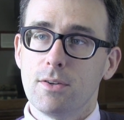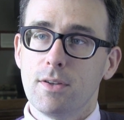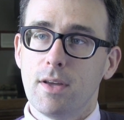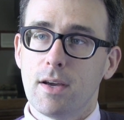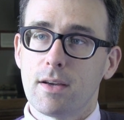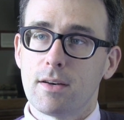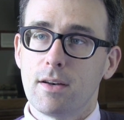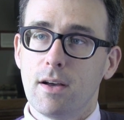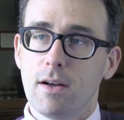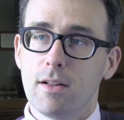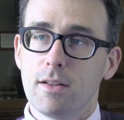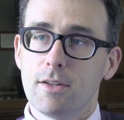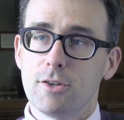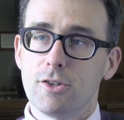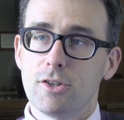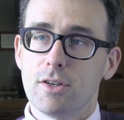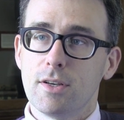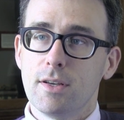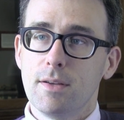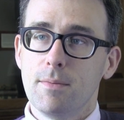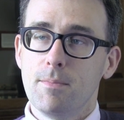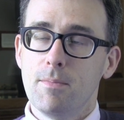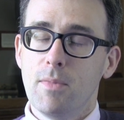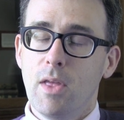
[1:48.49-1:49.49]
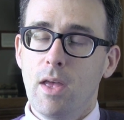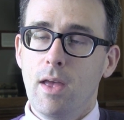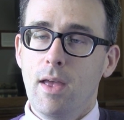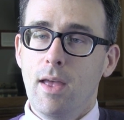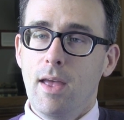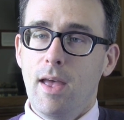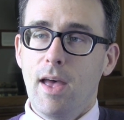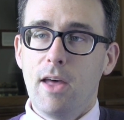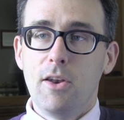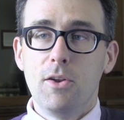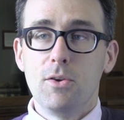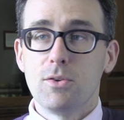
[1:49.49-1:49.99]
technology
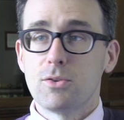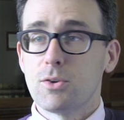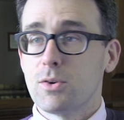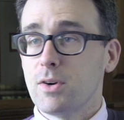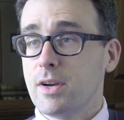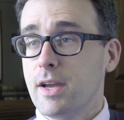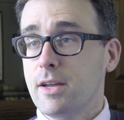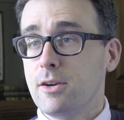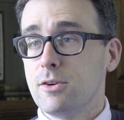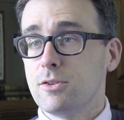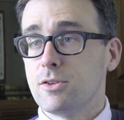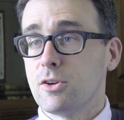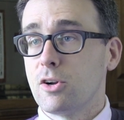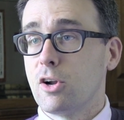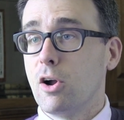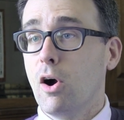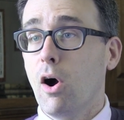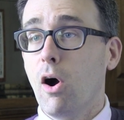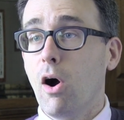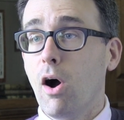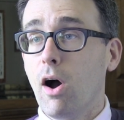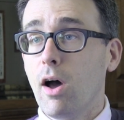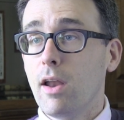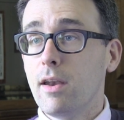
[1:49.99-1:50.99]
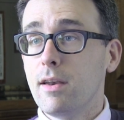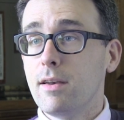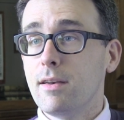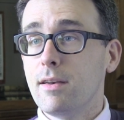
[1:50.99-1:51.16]
and whose creators are gone